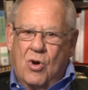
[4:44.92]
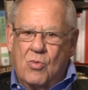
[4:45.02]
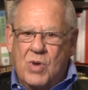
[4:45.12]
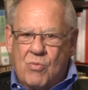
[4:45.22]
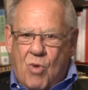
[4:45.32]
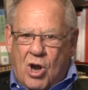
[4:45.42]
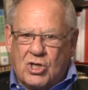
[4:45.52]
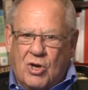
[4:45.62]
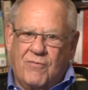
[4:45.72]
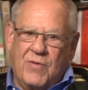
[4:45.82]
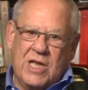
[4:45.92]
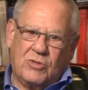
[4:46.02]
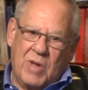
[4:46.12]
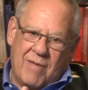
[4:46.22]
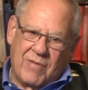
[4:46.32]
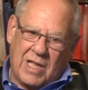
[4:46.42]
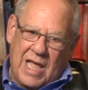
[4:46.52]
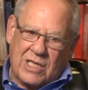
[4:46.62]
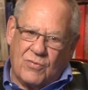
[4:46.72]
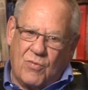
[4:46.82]
or we wash our face, we have a
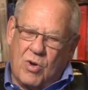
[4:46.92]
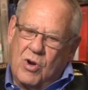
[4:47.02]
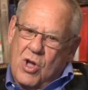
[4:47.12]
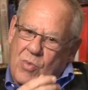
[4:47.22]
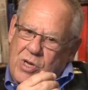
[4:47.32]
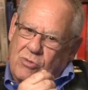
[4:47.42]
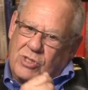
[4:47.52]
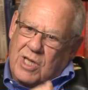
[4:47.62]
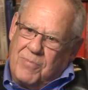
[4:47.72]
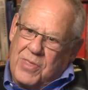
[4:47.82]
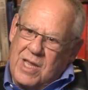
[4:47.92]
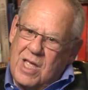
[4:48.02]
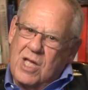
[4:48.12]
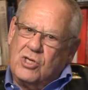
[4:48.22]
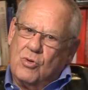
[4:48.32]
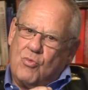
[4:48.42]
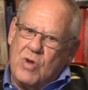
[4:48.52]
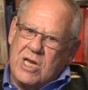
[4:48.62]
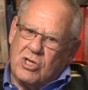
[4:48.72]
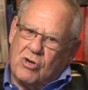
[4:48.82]
glass of water. We do something to
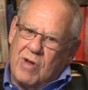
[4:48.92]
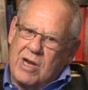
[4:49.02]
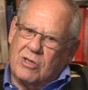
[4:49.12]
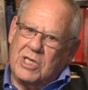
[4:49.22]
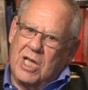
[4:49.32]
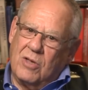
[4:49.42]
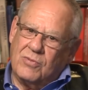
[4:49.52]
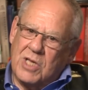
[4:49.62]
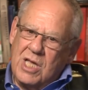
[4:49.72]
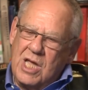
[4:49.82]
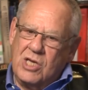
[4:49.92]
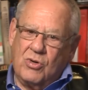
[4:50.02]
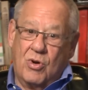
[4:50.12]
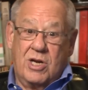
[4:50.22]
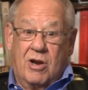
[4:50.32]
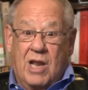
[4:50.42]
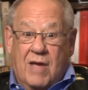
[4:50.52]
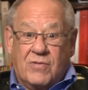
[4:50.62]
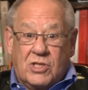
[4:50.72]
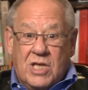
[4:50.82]
reintegrate ourselves into ordinary
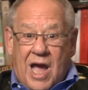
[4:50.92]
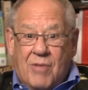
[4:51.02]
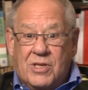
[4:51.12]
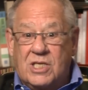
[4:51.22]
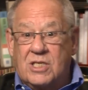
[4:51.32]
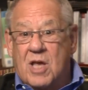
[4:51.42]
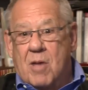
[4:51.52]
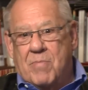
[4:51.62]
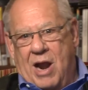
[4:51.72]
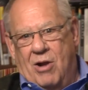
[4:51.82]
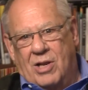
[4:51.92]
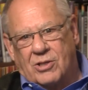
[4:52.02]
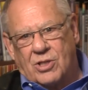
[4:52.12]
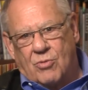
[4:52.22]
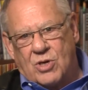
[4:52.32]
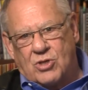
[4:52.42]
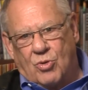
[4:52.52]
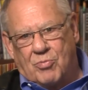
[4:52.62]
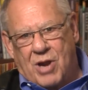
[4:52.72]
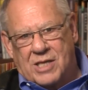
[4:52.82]
life. You see how this is parallel to the
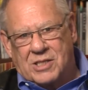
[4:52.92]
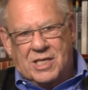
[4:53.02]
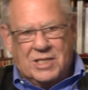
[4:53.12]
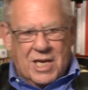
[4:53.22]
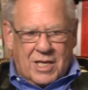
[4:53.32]
ritual process,